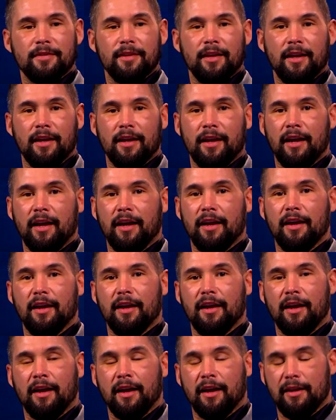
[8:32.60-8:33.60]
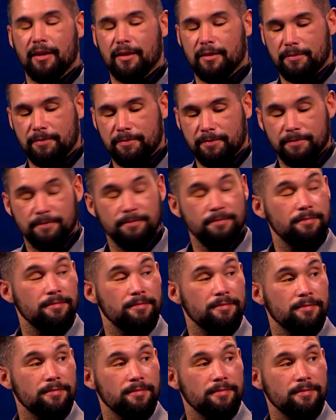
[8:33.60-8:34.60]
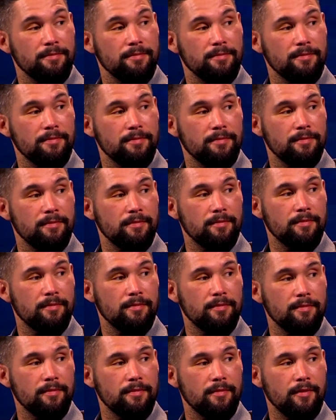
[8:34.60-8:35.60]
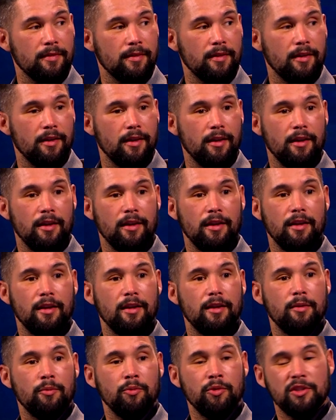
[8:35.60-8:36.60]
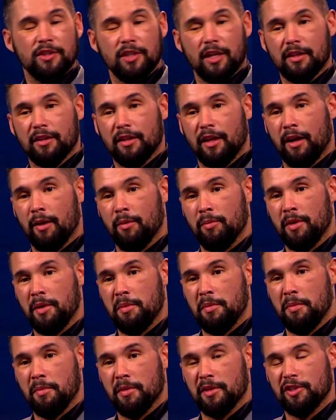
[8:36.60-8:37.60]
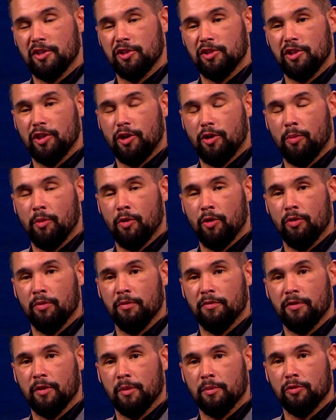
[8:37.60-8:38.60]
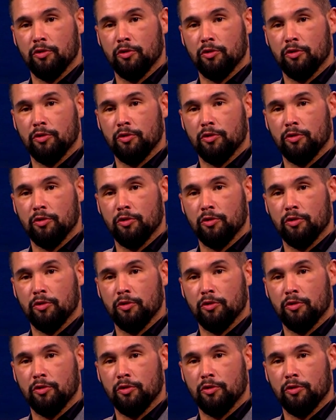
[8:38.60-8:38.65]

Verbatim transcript: or you, you, you suggested on Saturday you might knock her on the head. We sat down, me and my missus, she come home from